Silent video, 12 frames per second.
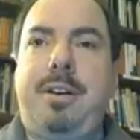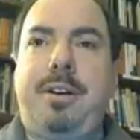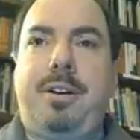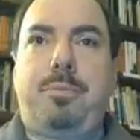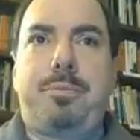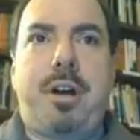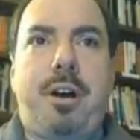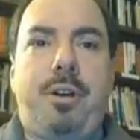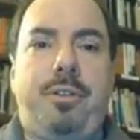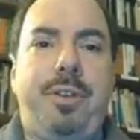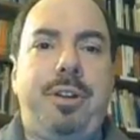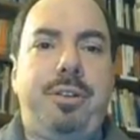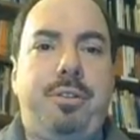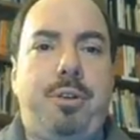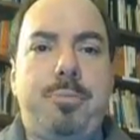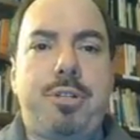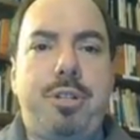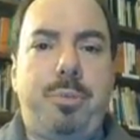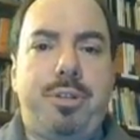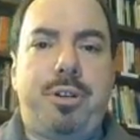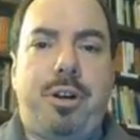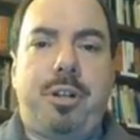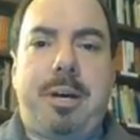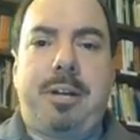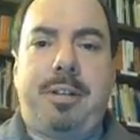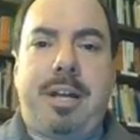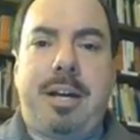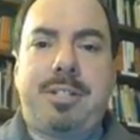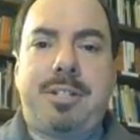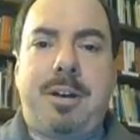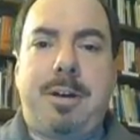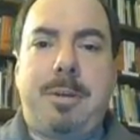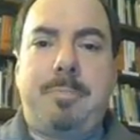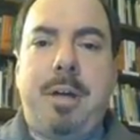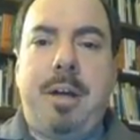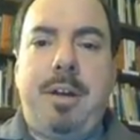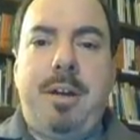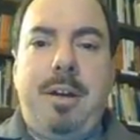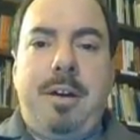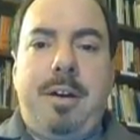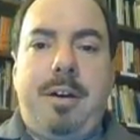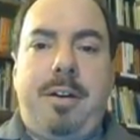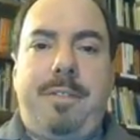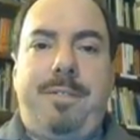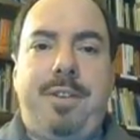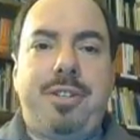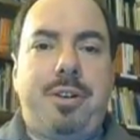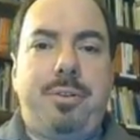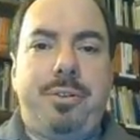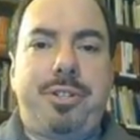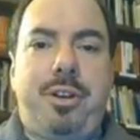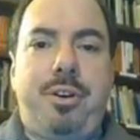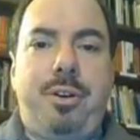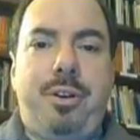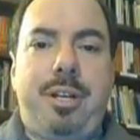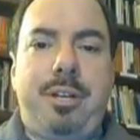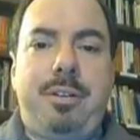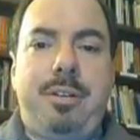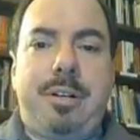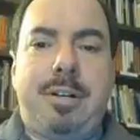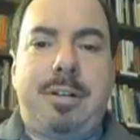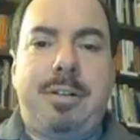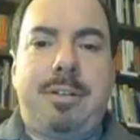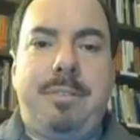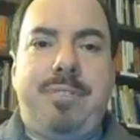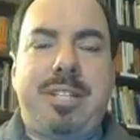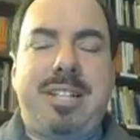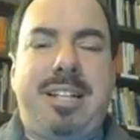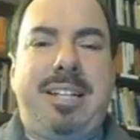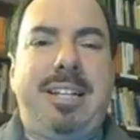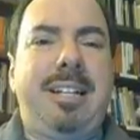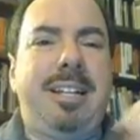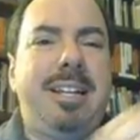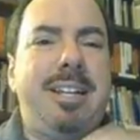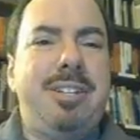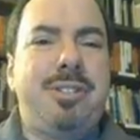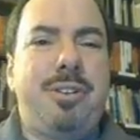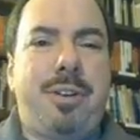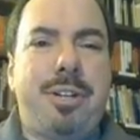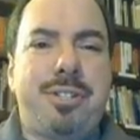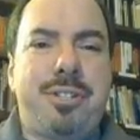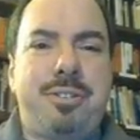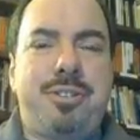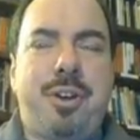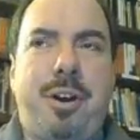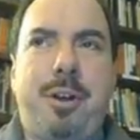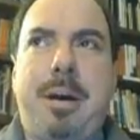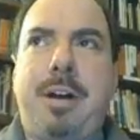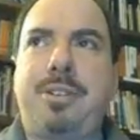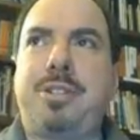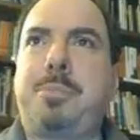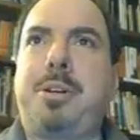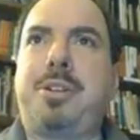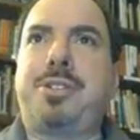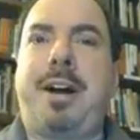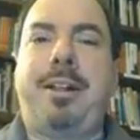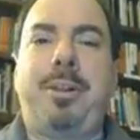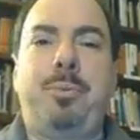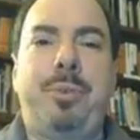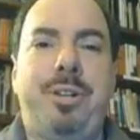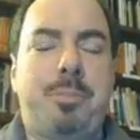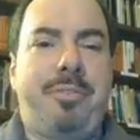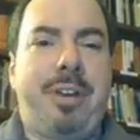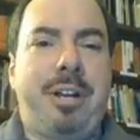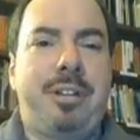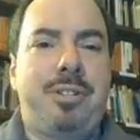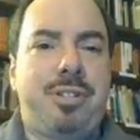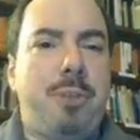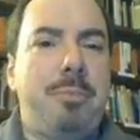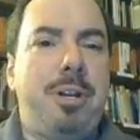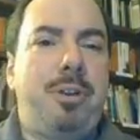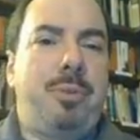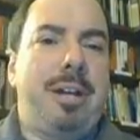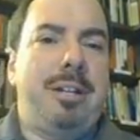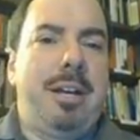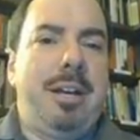cryptography and encryption that we talked about last time. Physical security is a little easier for us to talk about just because Hollywood has provided so many great